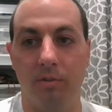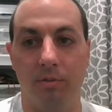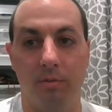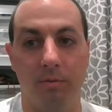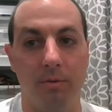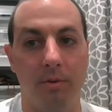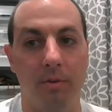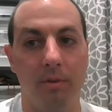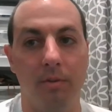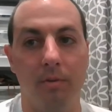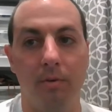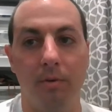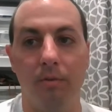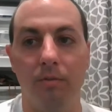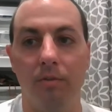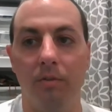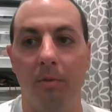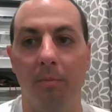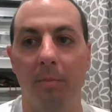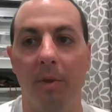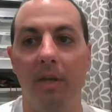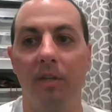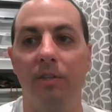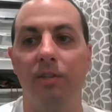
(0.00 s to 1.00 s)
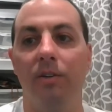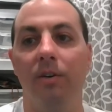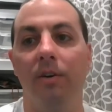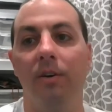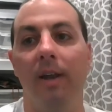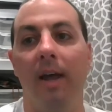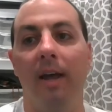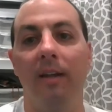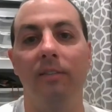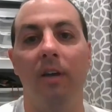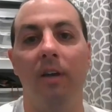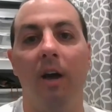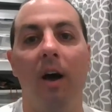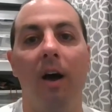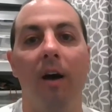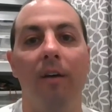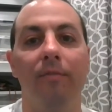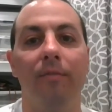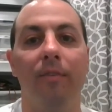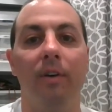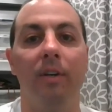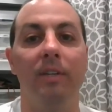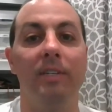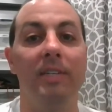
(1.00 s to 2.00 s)
through and through, so make sure not to
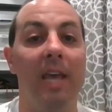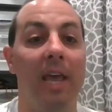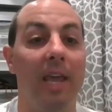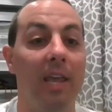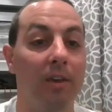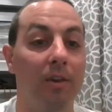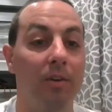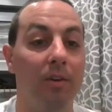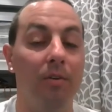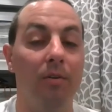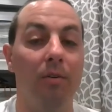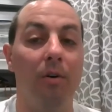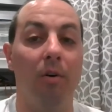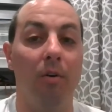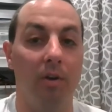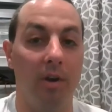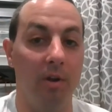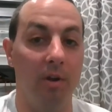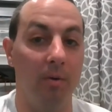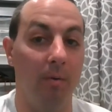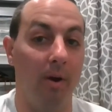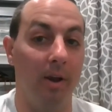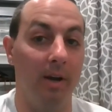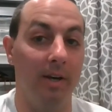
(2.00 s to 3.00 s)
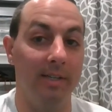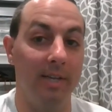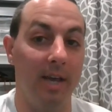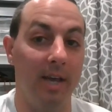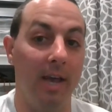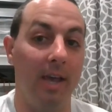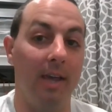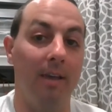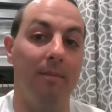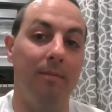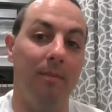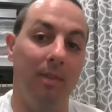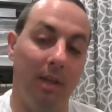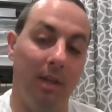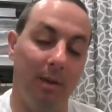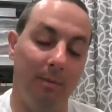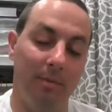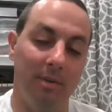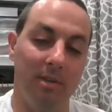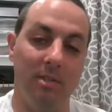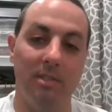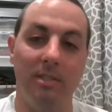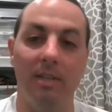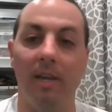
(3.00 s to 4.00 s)
offer a tegu or iguana diet, like
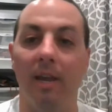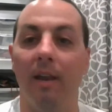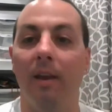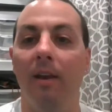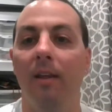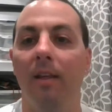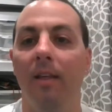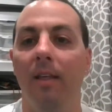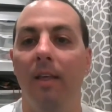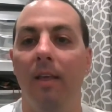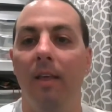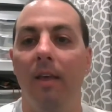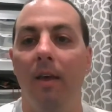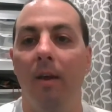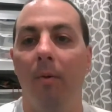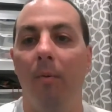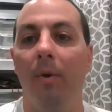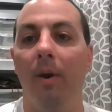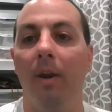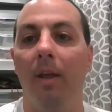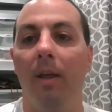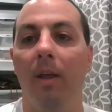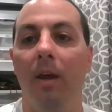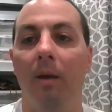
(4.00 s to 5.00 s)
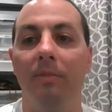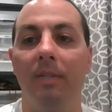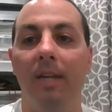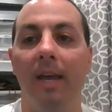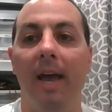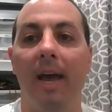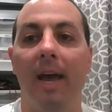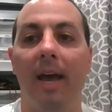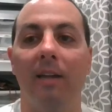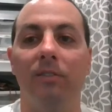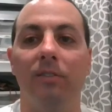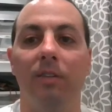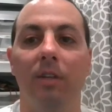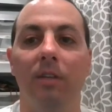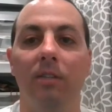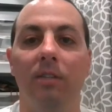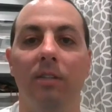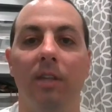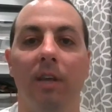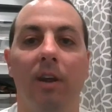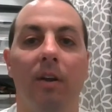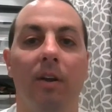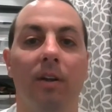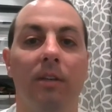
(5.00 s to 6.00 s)
we just said. When it comes to hatchlings,
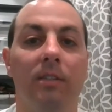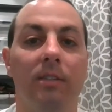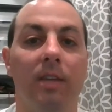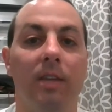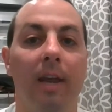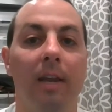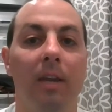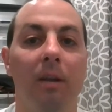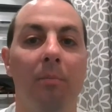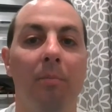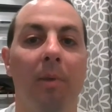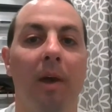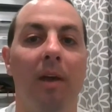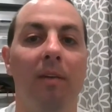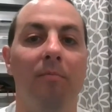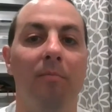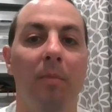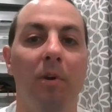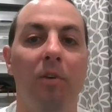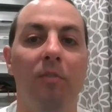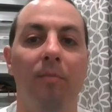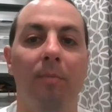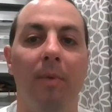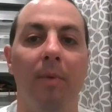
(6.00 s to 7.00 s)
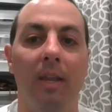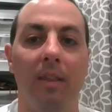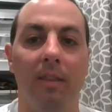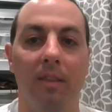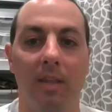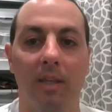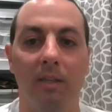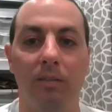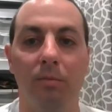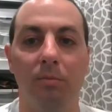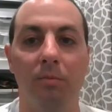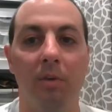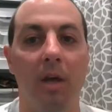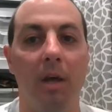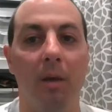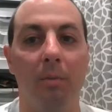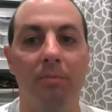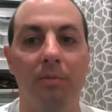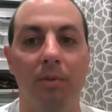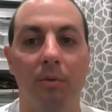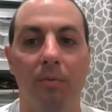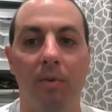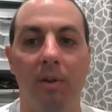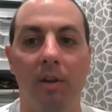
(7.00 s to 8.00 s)
they are excited by movement, and this will
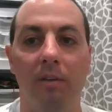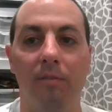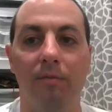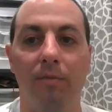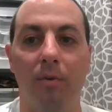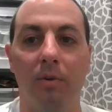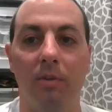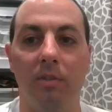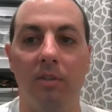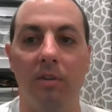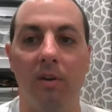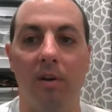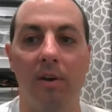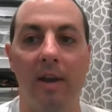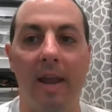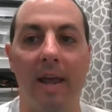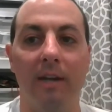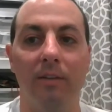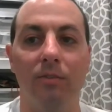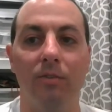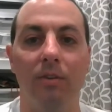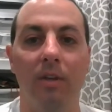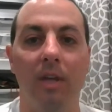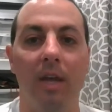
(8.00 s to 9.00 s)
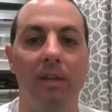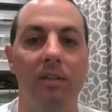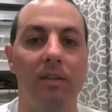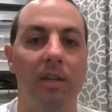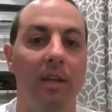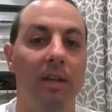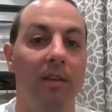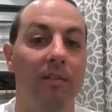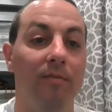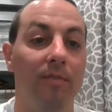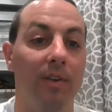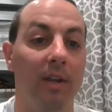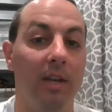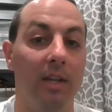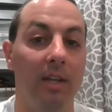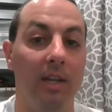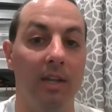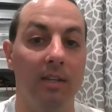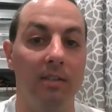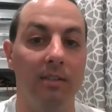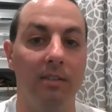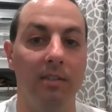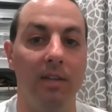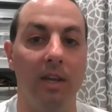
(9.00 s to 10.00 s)
help to reinforce their natural hunting and feeding
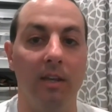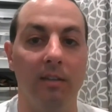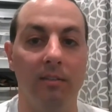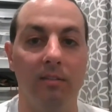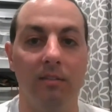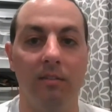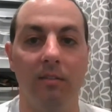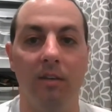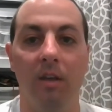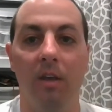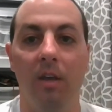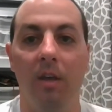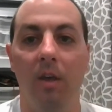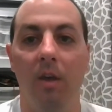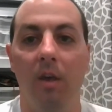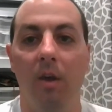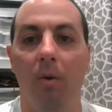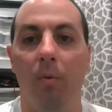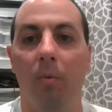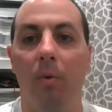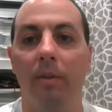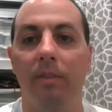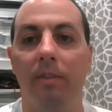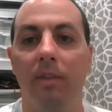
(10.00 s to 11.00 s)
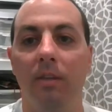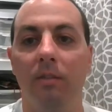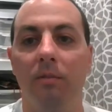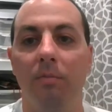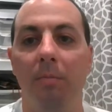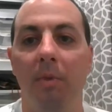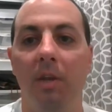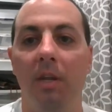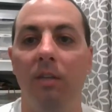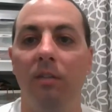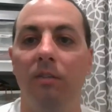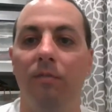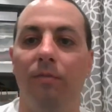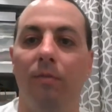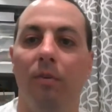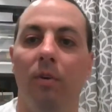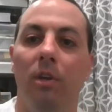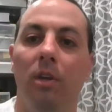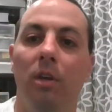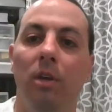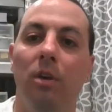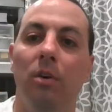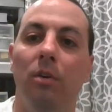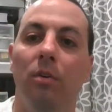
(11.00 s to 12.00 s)
instincts. What this means for
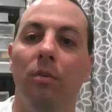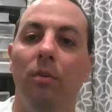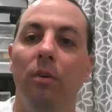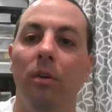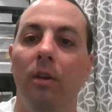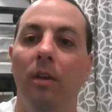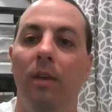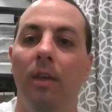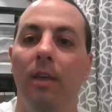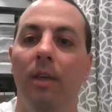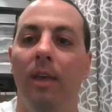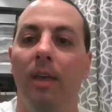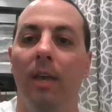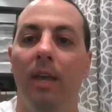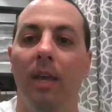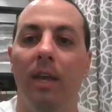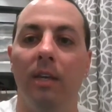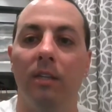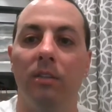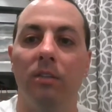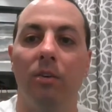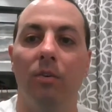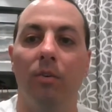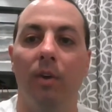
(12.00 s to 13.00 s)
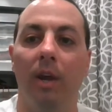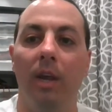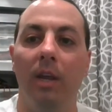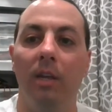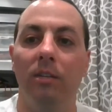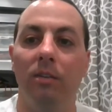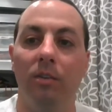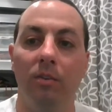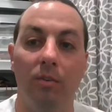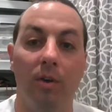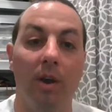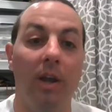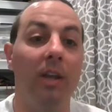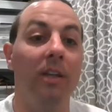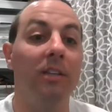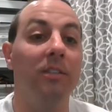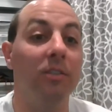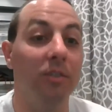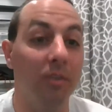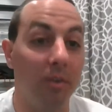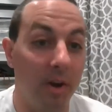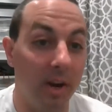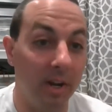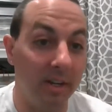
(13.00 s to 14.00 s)
you is crickets, crickets,
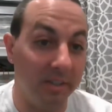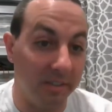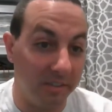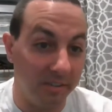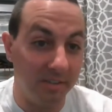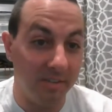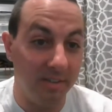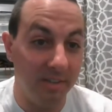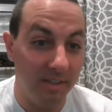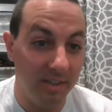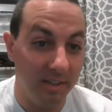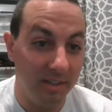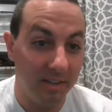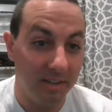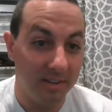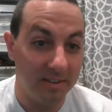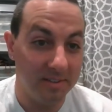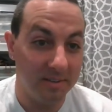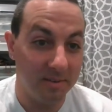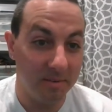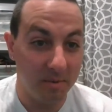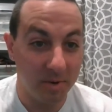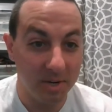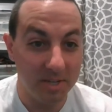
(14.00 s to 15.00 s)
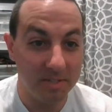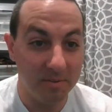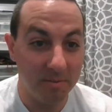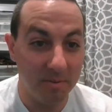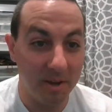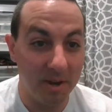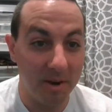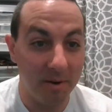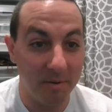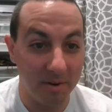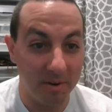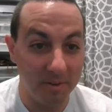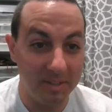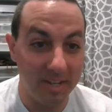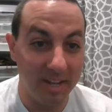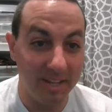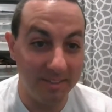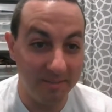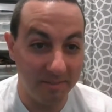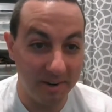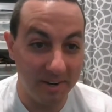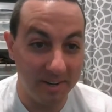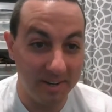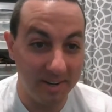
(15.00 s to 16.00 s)
crickets. There's a reason why I wrote
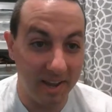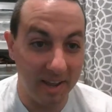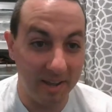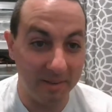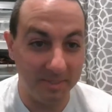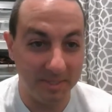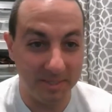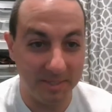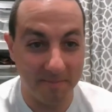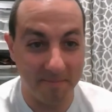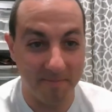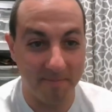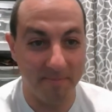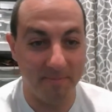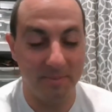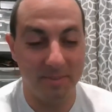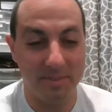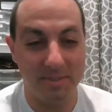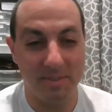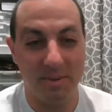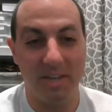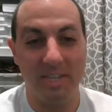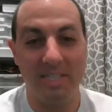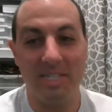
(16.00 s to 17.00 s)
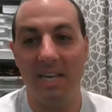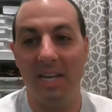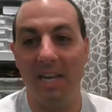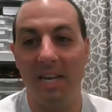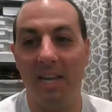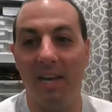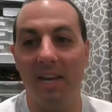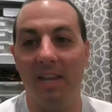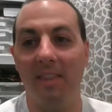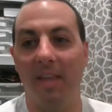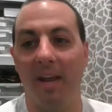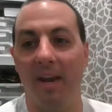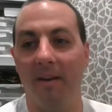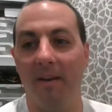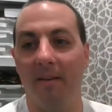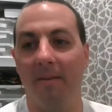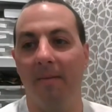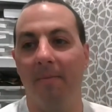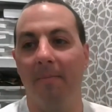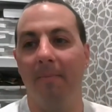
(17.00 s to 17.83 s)
that 3 times, so I sink it in there.